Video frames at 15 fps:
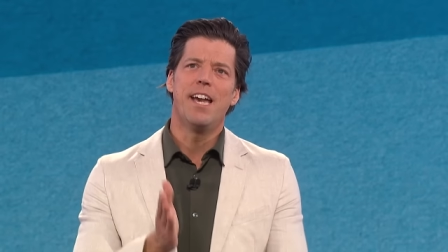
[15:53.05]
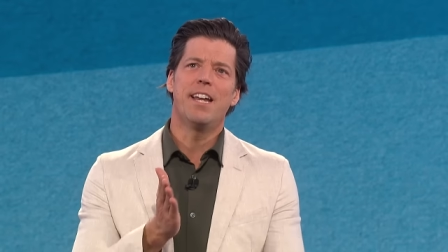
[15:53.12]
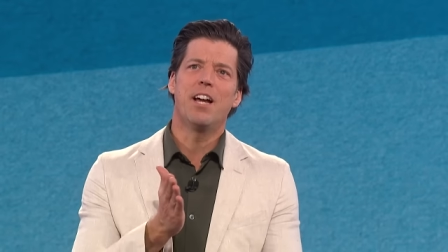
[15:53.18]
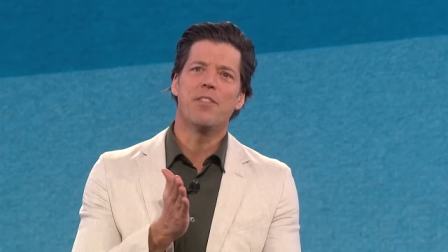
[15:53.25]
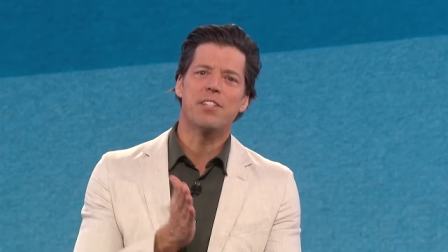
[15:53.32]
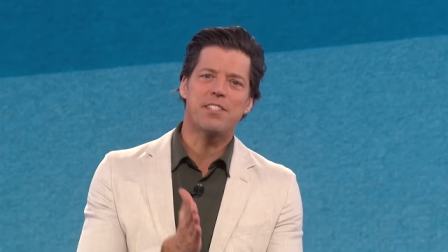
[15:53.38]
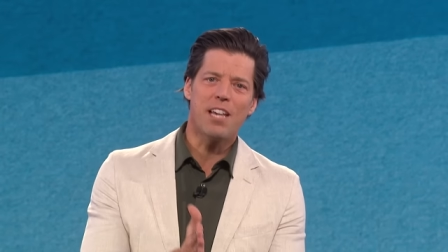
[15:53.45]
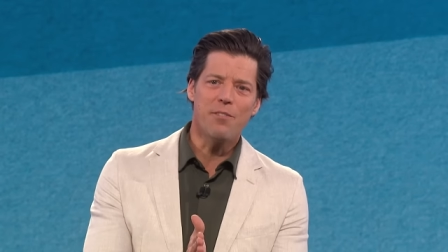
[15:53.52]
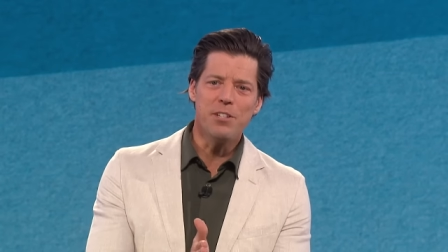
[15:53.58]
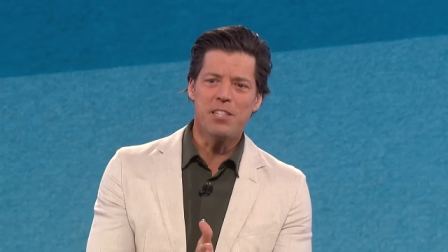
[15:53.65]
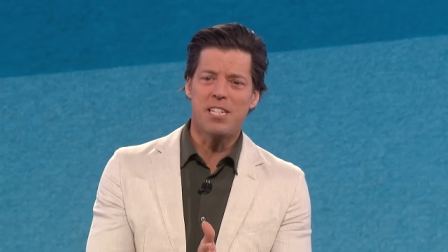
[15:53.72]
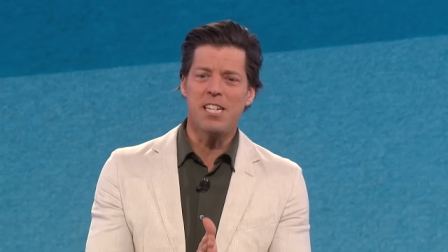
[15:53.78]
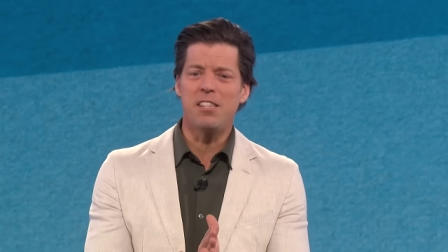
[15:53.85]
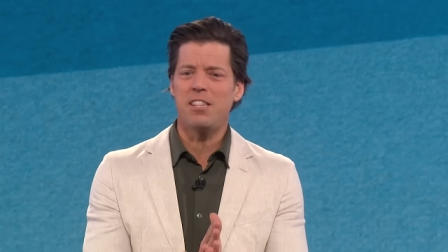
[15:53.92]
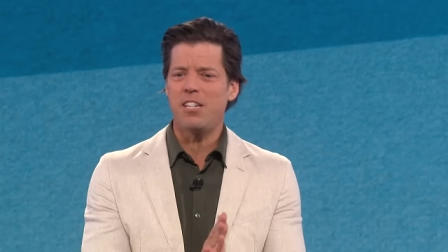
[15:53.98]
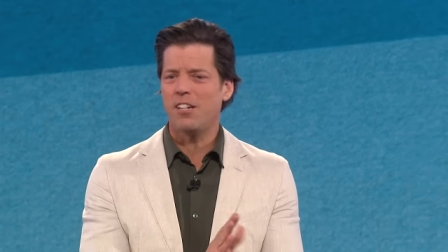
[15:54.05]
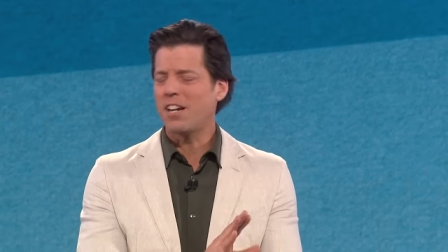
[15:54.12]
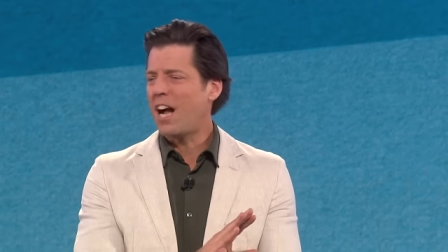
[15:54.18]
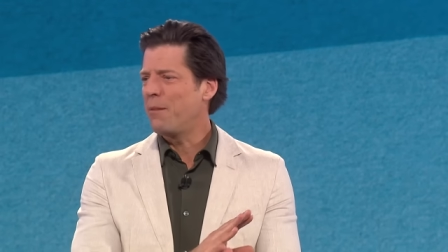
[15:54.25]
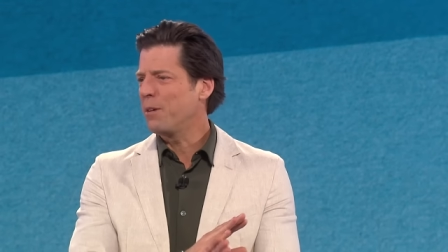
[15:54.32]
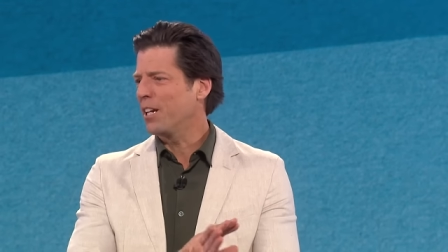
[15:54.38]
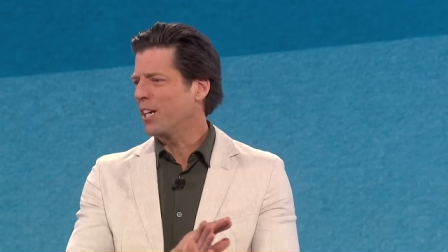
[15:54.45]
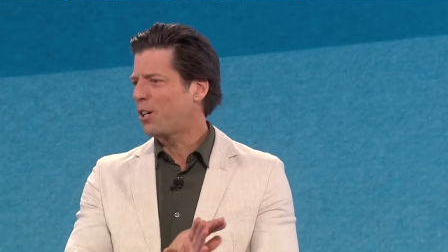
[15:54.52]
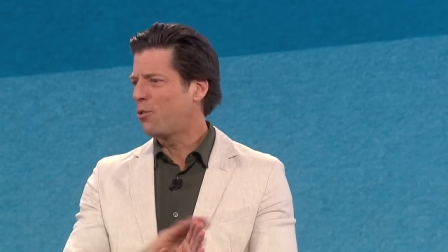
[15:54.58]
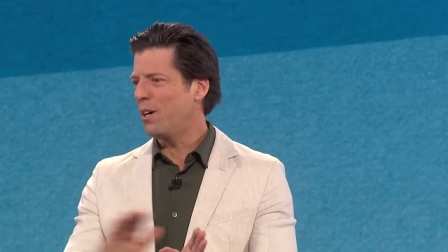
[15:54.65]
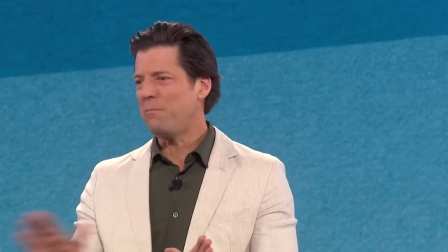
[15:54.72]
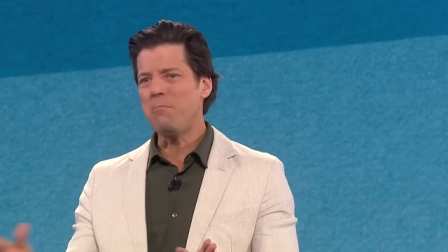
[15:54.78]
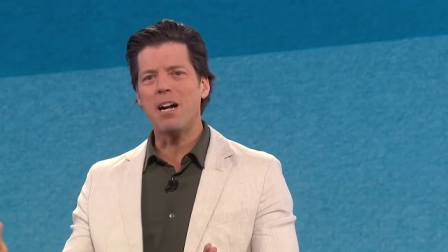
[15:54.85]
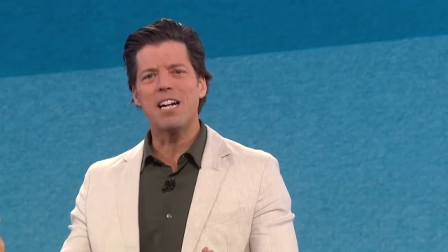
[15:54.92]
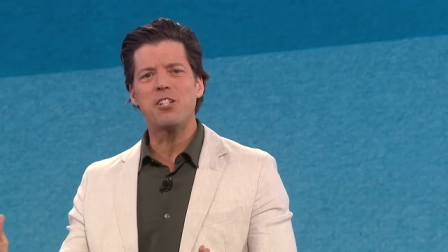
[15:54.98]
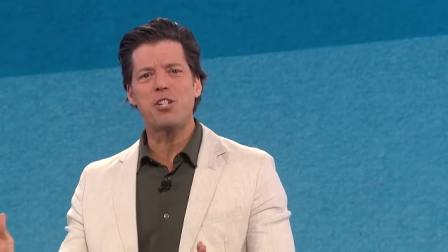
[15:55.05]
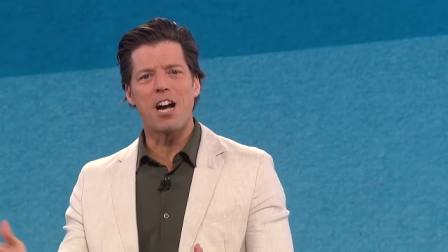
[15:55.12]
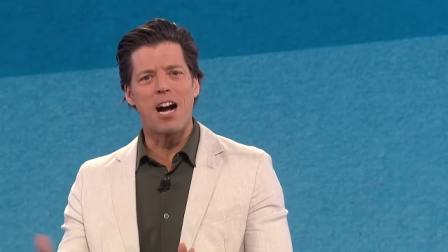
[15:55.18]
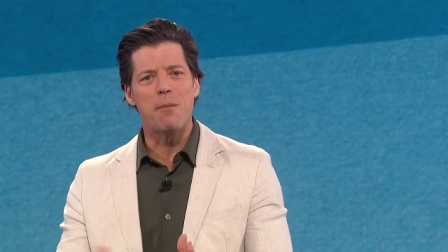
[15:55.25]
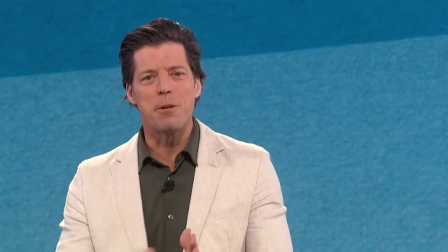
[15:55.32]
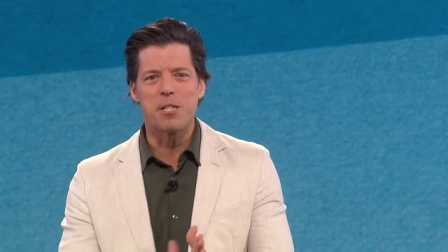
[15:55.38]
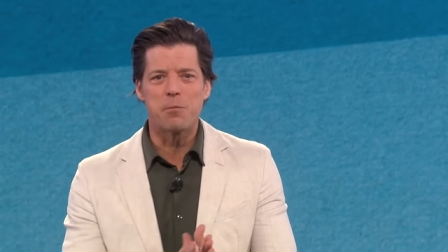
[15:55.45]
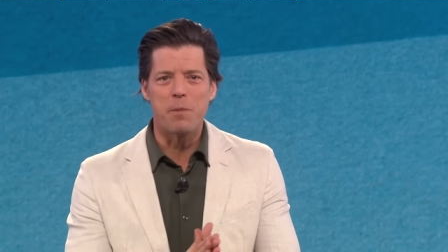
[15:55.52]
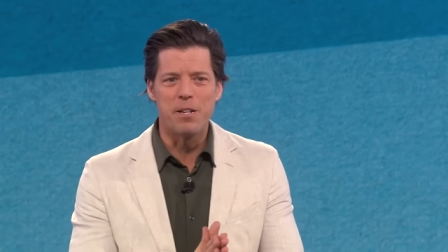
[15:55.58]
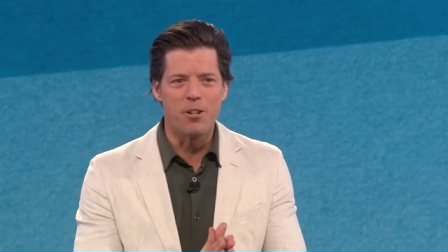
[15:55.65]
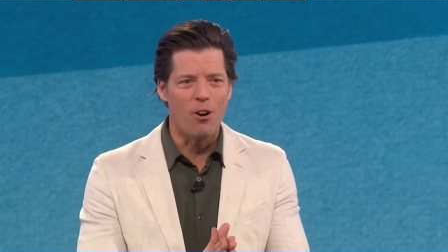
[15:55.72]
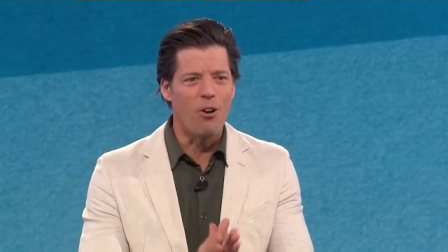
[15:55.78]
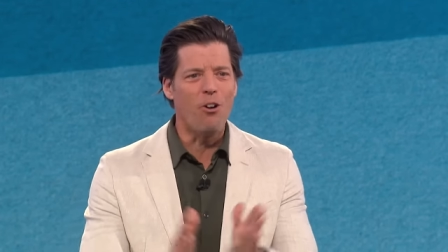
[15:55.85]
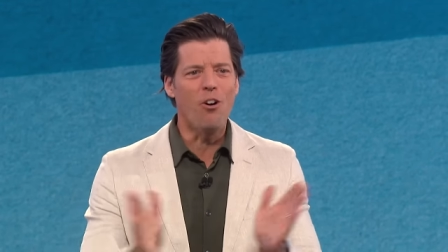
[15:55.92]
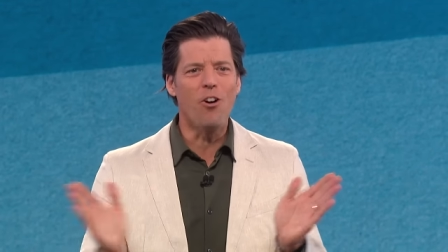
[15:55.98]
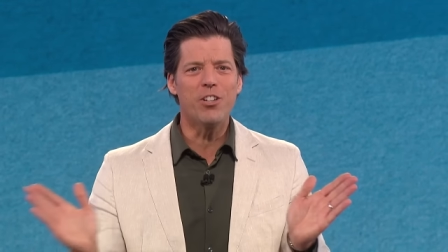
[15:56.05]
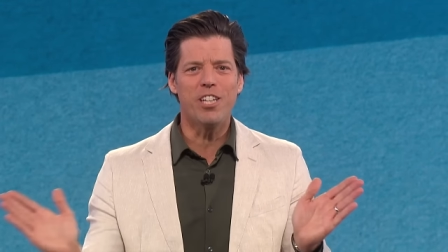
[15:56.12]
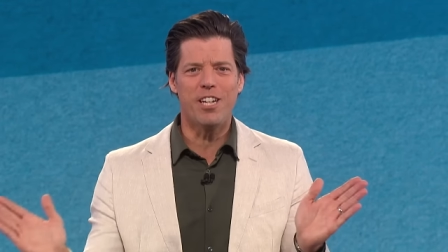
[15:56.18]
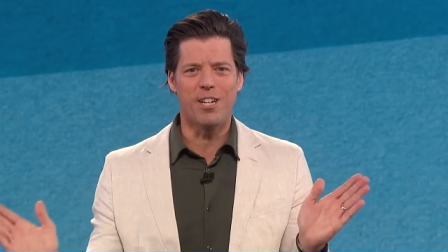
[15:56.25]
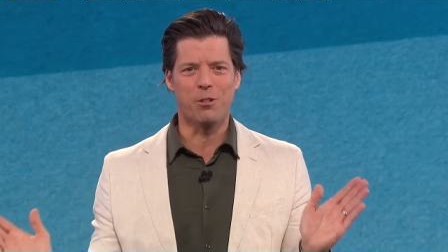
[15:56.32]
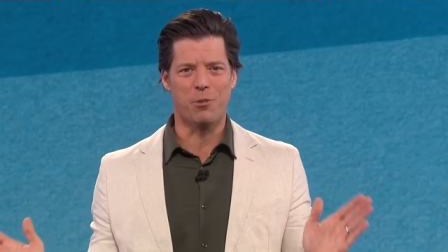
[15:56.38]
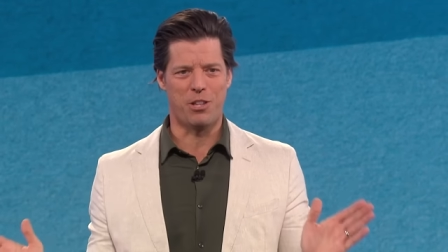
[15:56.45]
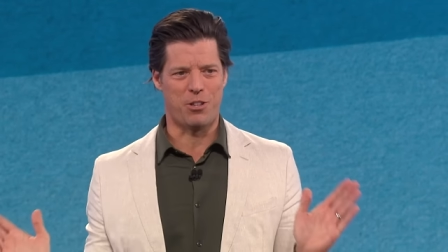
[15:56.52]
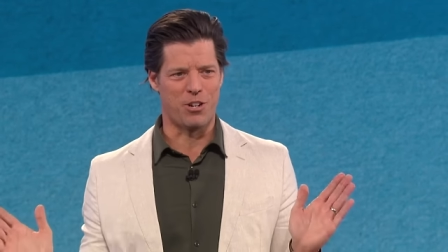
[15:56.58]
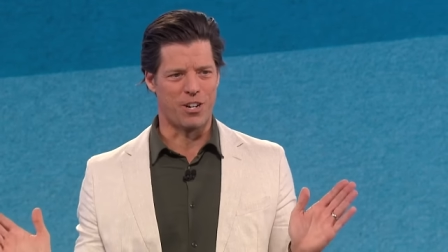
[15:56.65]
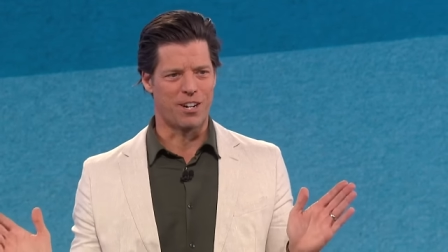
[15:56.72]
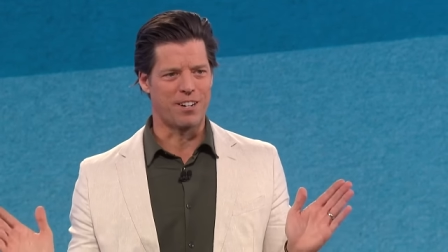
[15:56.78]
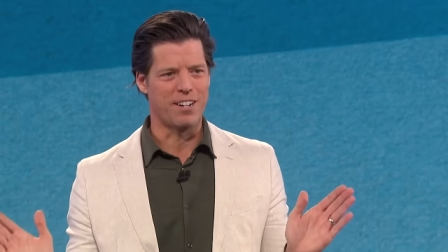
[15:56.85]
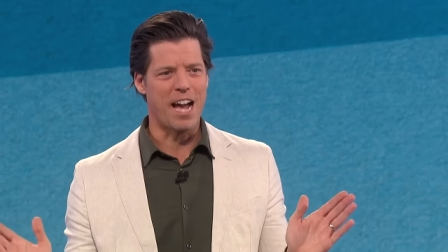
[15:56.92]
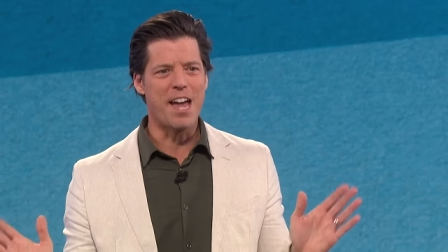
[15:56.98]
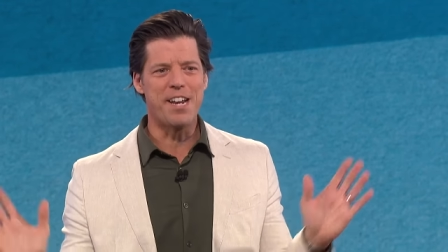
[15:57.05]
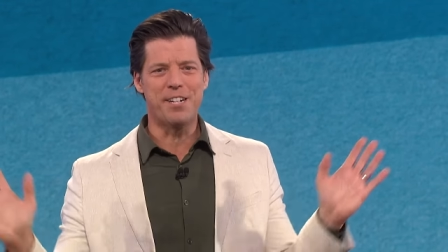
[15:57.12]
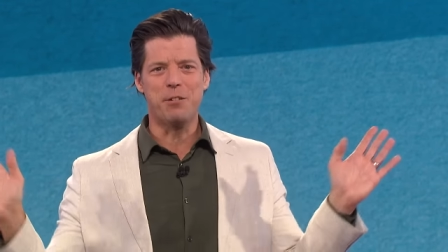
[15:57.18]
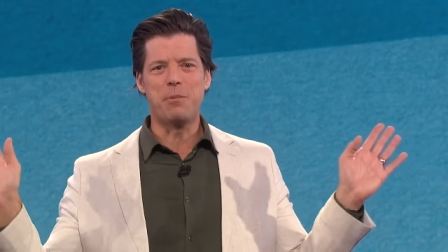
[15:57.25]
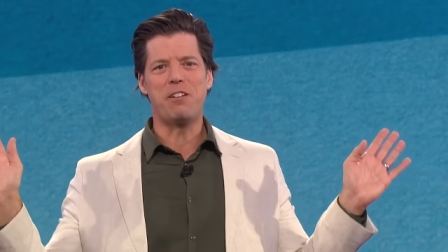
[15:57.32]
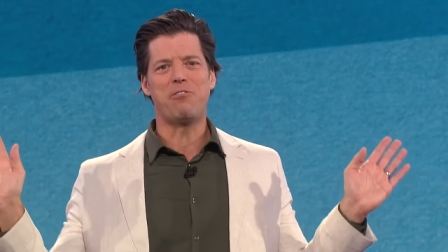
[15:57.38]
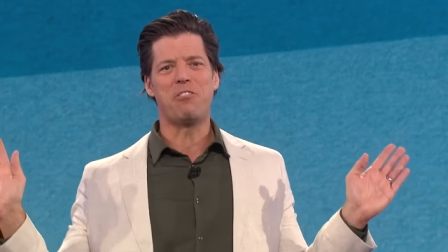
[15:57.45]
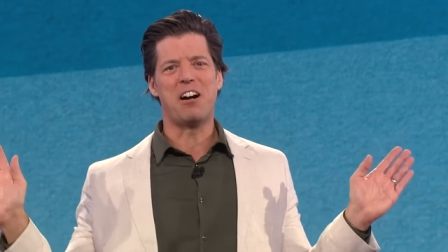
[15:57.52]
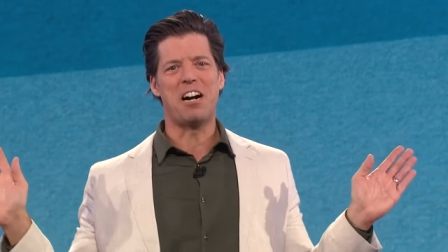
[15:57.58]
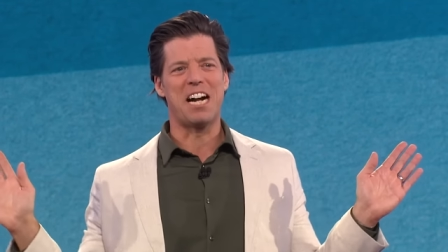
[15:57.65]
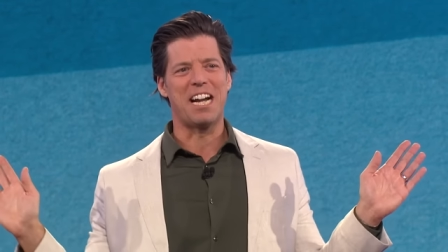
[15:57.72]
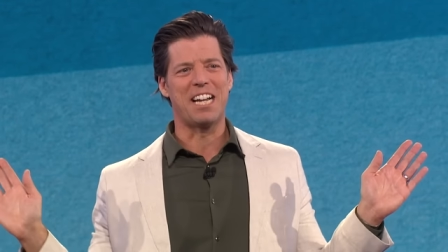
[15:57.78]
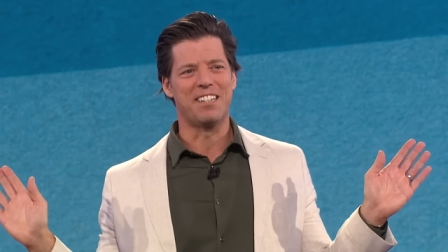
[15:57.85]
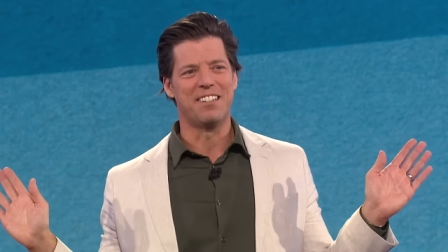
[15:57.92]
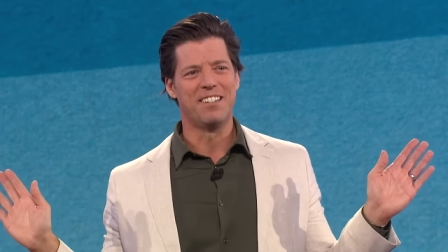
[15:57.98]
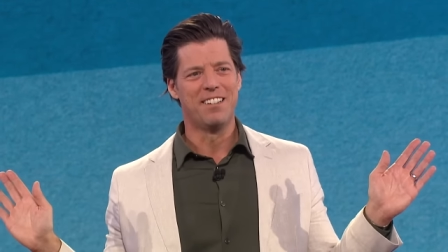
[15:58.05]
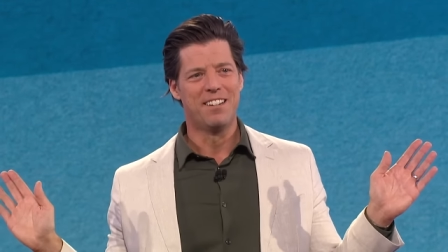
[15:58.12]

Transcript: and on the 17th year, I'm going to quit my job and spend a whole year with her, and it'll be fine.